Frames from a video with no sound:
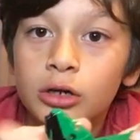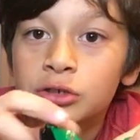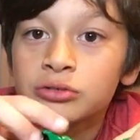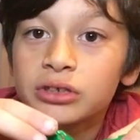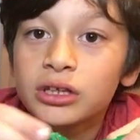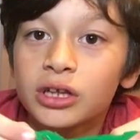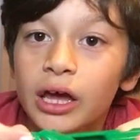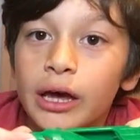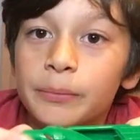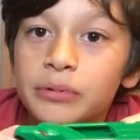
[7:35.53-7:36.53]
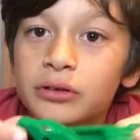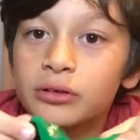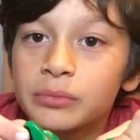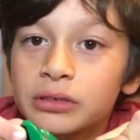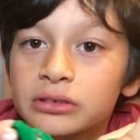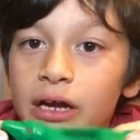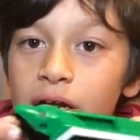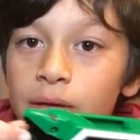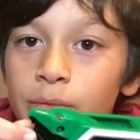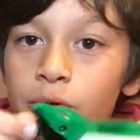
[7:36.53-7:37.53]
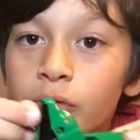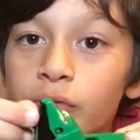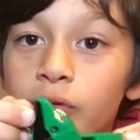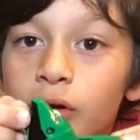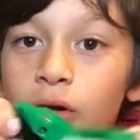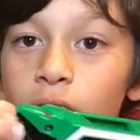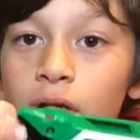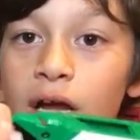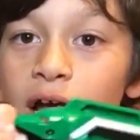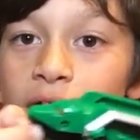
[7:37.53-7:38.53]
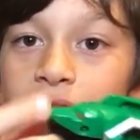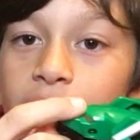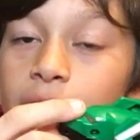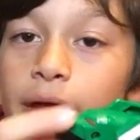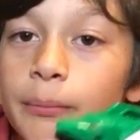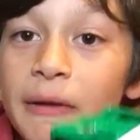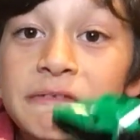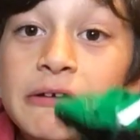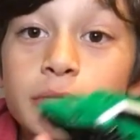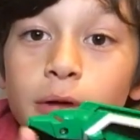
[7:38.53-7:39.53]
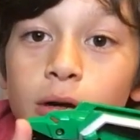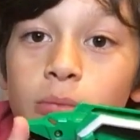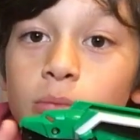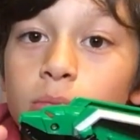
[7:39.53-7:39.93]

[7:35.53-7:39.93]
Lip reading: using the head because the head can move. And then my favorite part,